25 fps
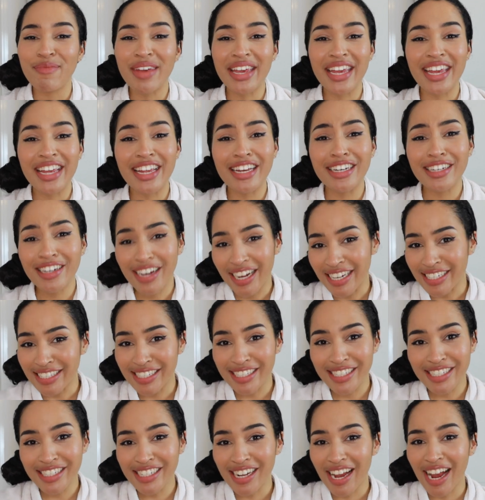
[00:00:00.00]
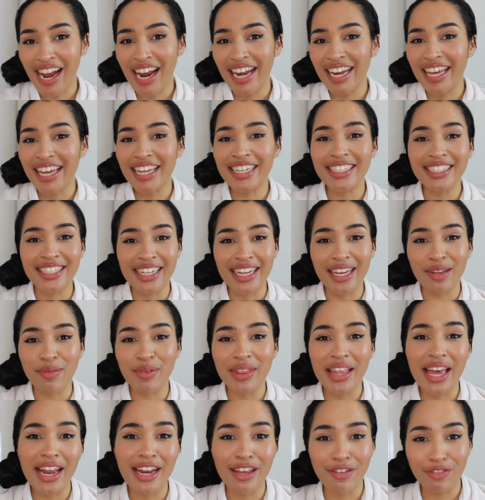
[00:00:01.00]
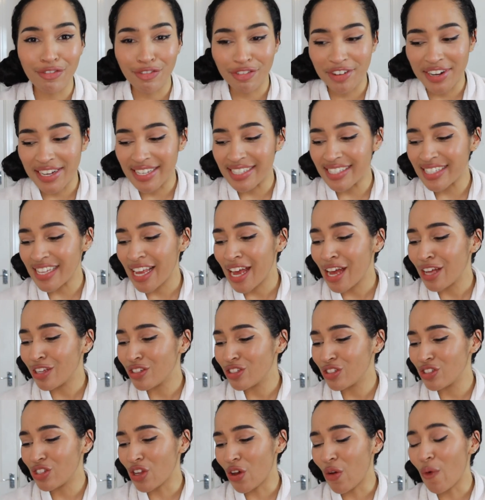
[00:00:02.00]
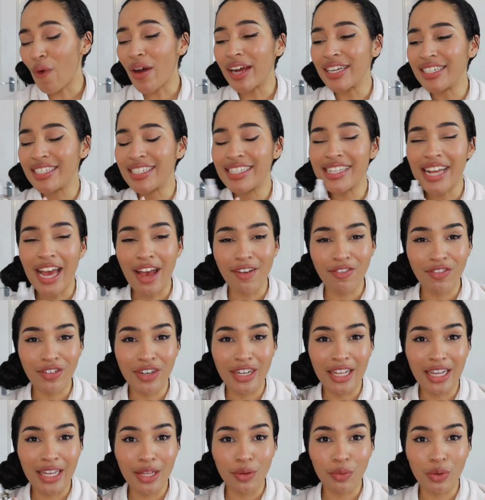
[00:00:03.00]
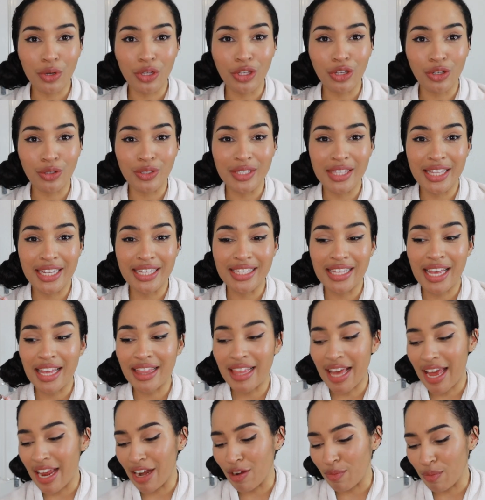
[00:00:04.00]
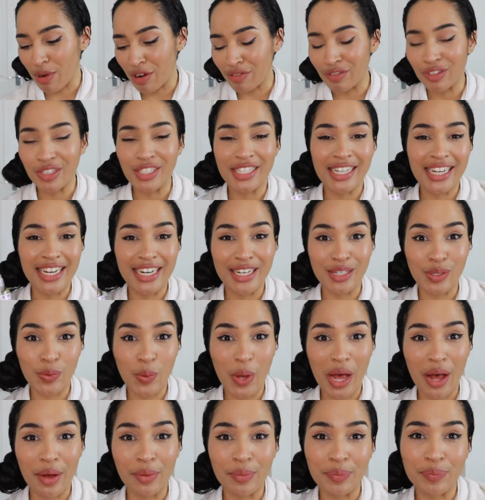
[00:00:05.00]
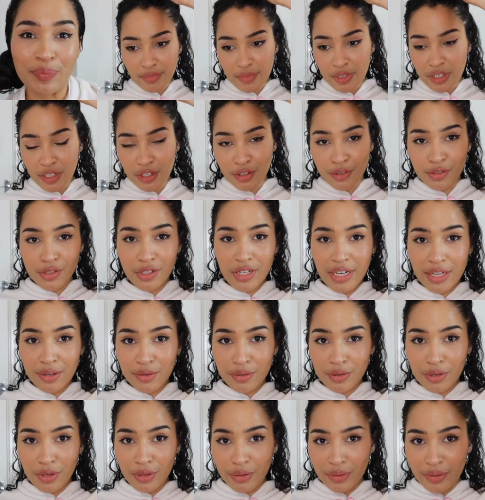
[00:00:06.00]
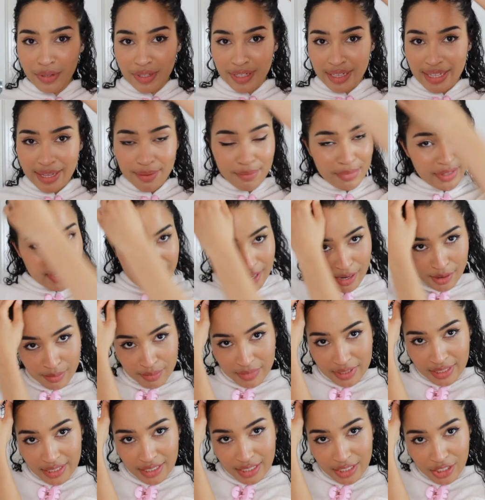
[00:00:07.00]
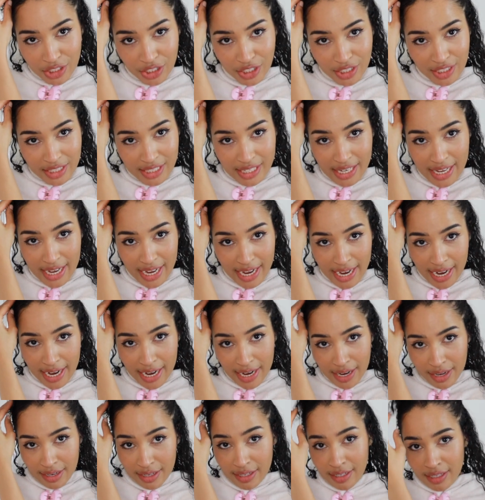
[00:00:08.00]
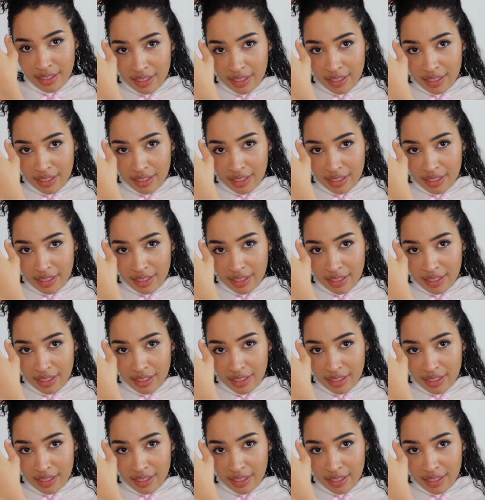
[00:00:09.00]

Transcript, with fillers: making it nice and shiny and dealing with any frizz. So I definitely wanna use this at the end of my routine as well. I'm gonna use a little claw clip to help me section today.